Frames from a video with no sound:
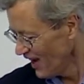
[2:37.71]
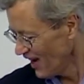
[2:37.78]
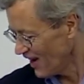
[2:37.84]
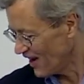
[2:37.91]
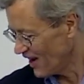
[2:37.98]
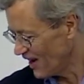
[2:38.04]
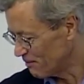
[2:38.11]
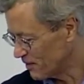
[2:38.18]

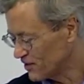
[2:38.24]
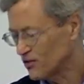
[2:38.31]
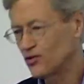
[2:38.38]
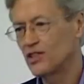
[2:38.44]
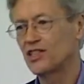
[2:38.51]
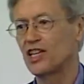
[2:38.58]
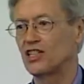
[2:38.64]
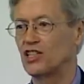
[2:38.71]
Uh, but there
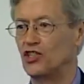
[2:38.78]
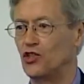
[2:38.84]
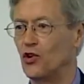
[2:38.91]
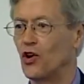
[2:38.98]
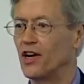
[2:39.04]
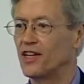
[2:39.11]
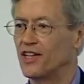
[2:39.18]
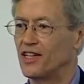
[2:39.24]
is such a
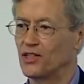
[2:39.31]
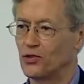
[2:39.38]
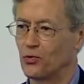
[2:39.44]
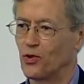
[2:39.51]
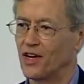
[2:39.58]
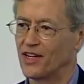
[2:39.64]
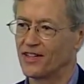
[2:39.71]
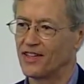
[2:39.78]
joy to his
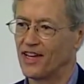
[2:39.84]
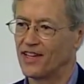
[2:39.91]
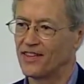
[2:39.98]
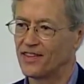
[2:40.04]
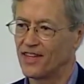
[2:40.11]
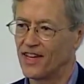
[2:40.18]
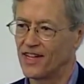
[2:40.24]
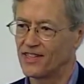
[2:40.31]
work that,
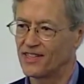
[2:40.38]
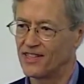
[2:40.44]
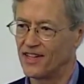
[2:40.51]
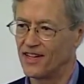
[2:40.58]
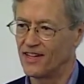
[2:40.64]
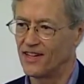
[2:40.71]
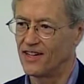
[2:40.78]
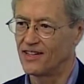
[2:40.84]
that
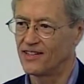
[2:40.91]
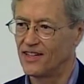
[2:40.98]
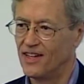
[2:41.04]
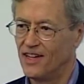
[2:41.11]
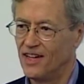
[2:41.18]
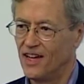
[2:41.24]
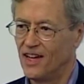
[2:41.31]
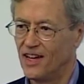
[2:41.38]
uh,
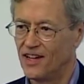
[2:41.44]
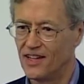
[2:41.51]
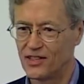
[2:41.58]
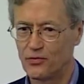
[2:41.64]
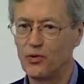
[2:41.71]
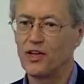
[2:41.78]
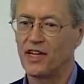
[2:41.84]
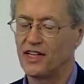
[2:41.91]

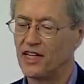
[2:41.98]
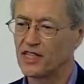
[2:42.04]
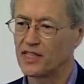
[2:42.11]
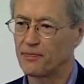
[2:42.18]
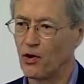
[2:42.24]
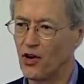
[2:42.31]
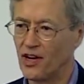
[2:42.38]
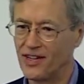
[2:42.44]
it's really an
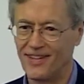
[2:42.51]
inspiration.